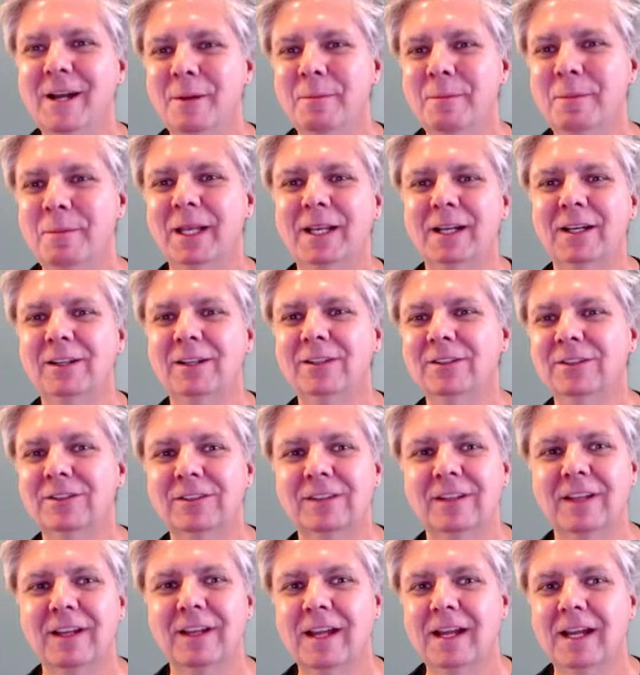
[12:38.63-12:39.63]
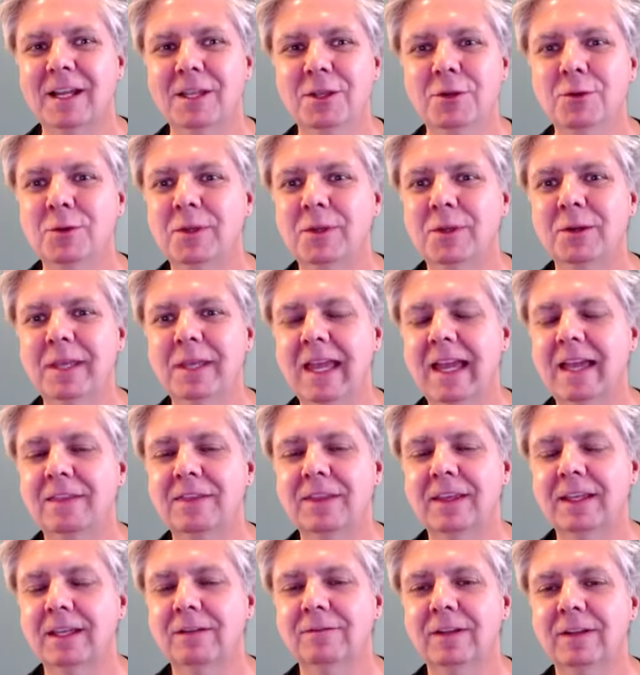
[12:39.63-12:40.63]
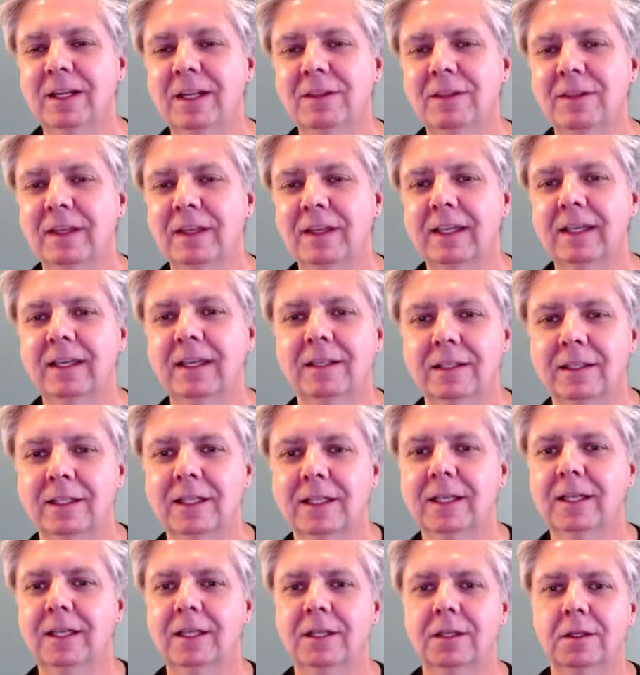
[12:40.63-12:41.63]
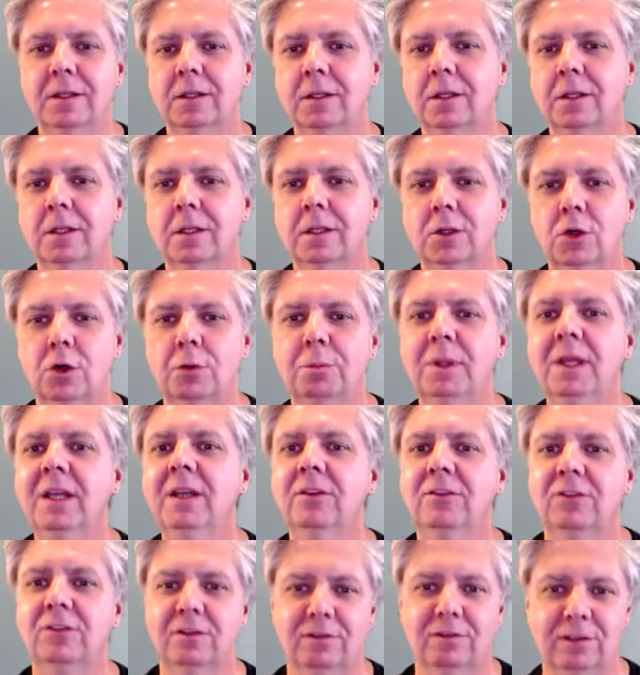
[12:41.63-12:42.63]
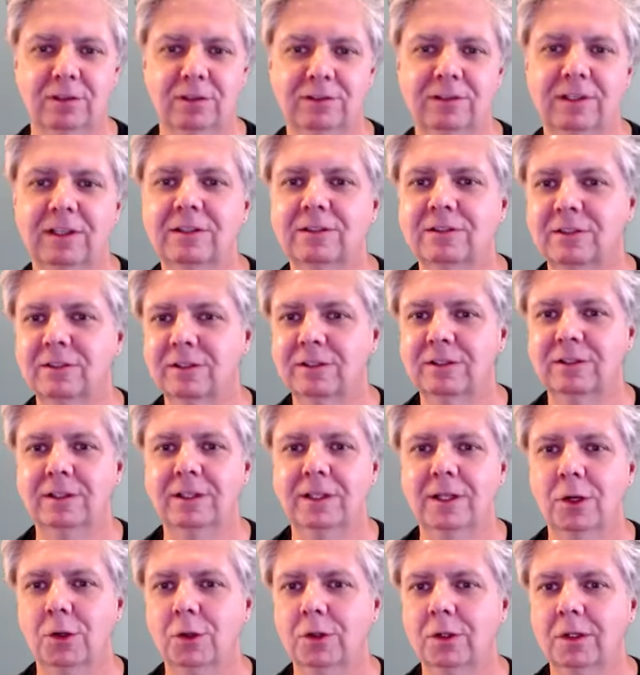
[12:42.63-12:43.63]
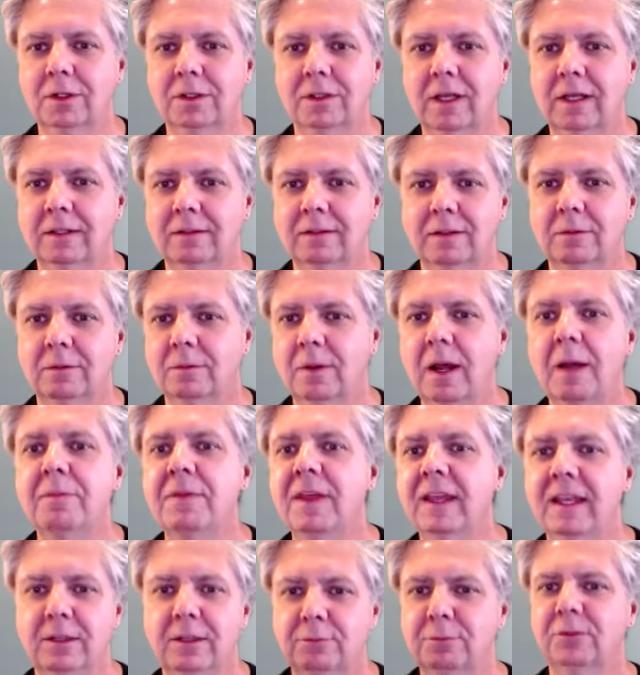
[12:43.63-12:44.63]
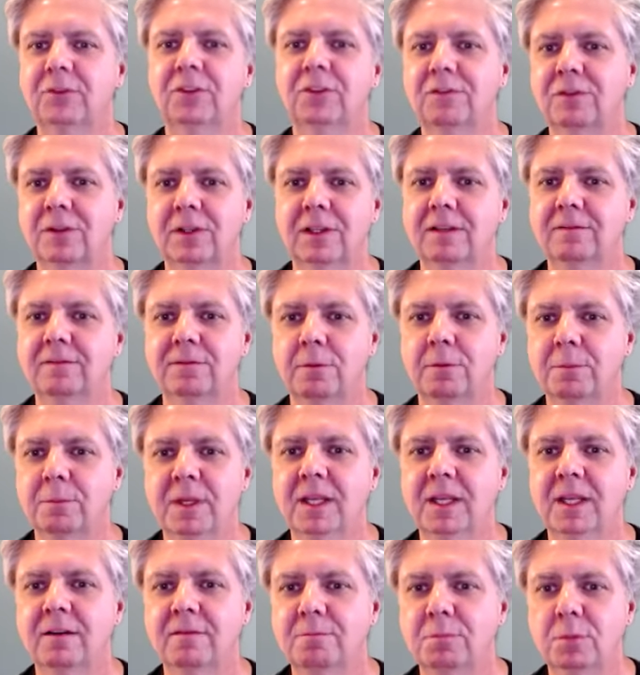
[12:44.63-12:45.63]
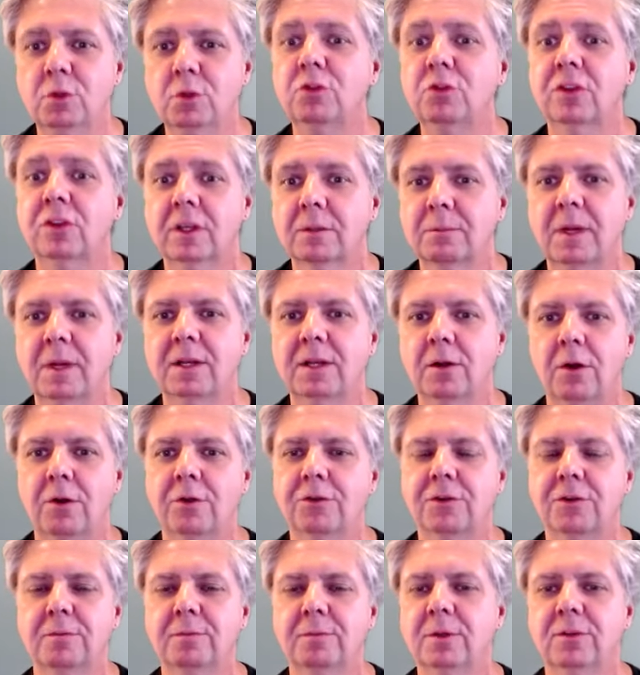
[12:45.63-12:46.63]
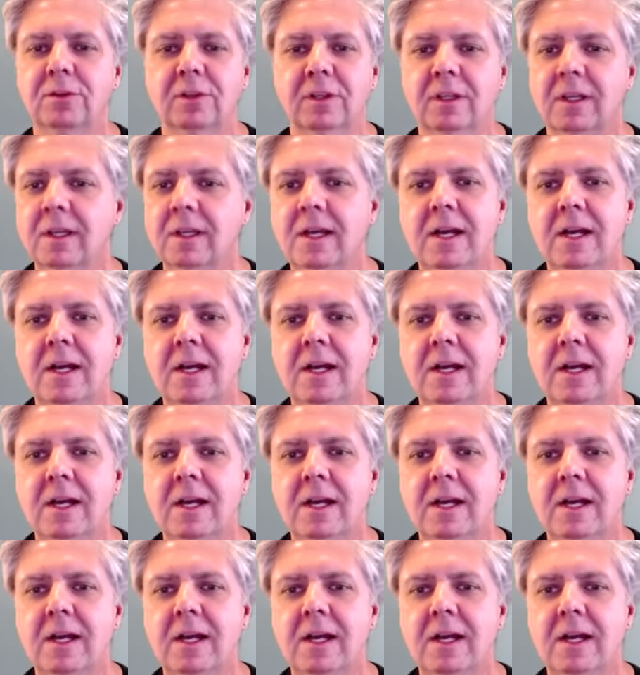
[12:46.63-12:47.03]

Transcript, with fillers: Because you you can't think of anything in in European civilization. You know, that, I'm thinking specifically for me of music, my knowledge of music.